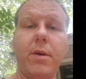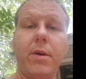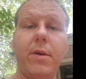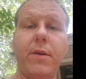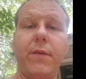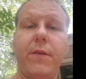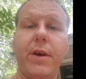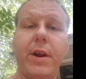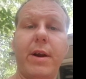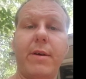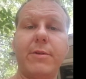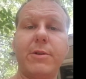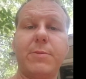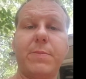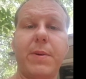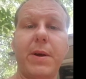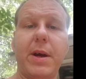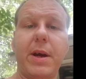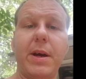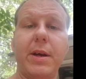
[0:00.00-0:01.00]
Then I was
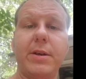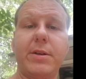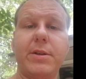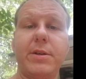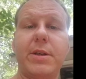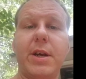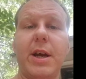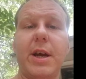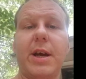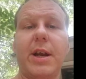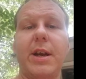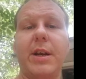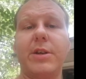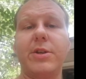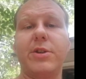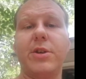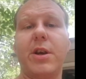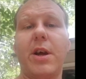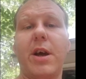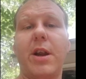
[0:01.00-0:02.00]
paid to take an
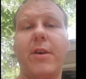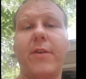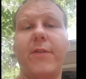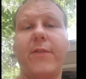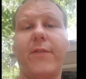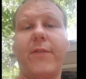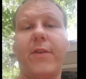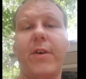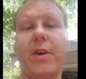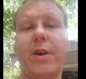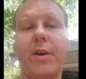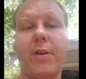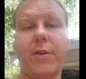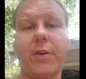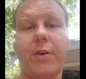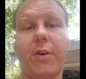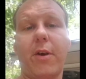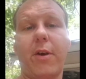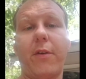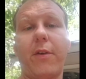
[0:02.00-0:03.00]
engine out of another
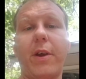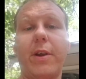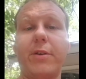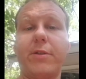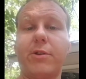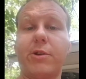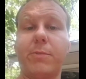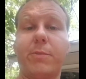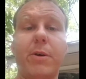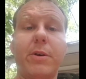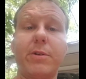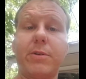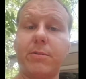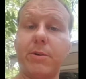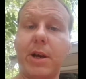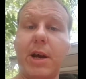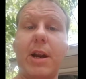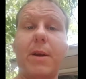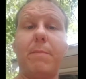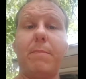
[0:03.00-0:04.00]
car that
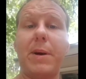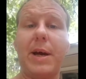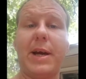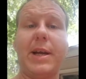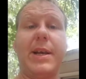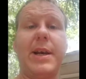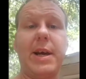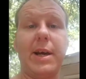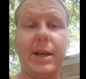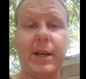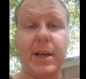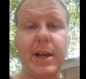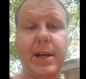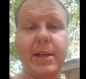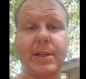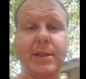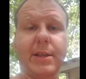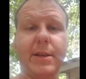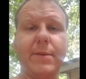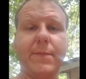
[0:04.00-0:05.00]
supposedly had a bad head
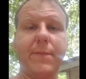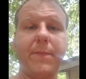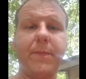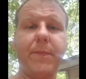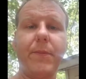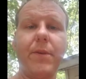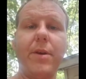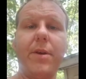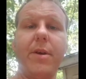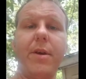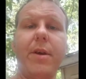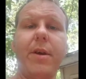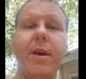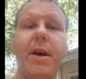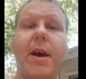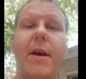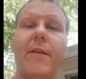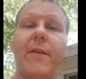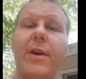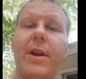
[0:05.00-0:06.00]
gasket.
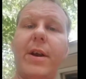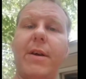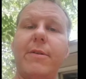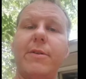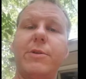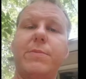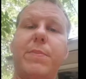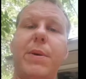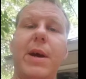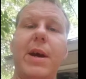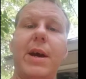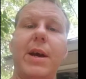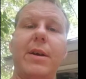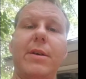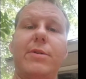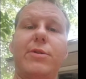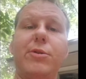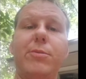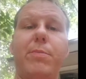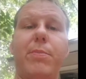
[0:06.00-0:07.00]
And then I was
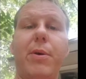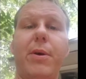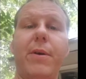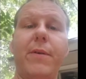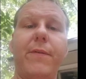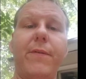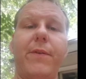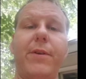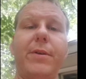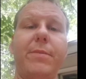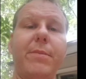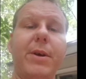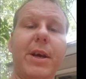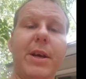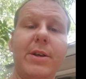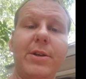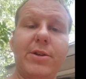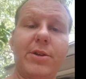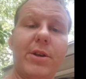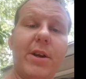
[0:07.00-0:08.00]
paid to put the
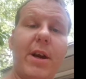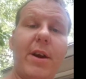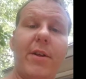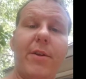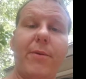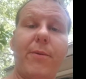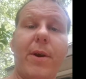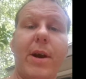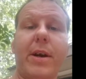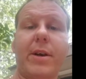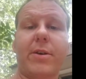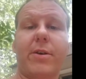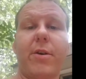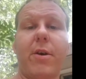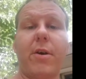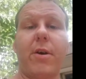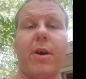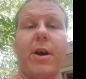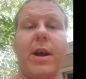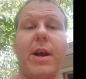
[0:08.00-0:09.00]
engine out of the wrecked
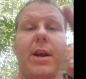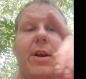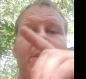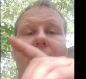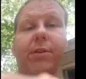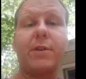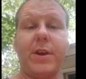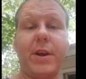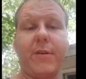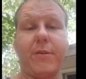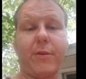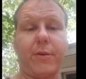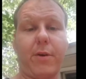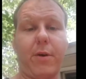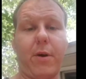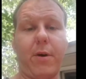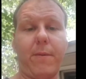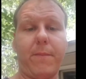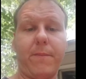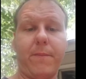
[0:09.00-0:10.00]
car into the other
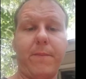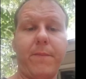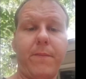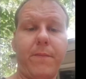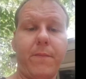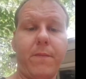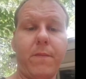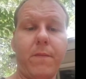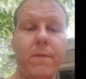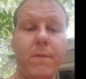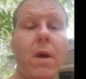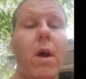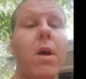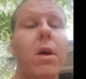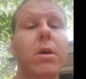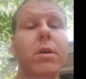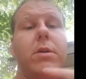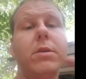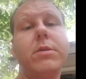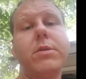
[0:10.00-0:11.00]
car.
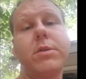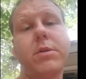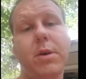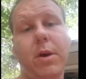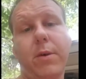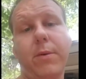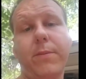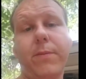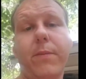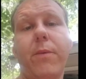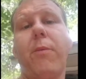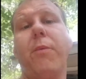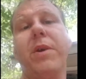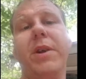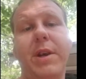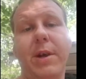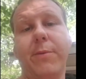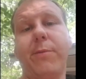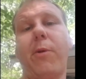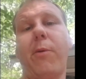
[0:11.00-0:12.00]
So we
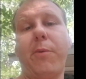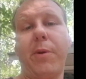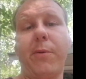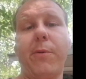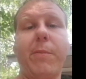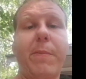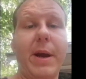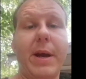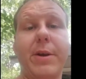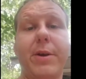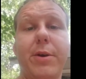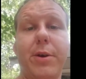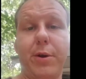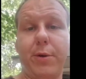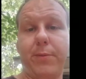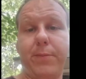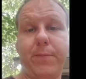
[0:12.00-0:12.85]
did what we were paid to do.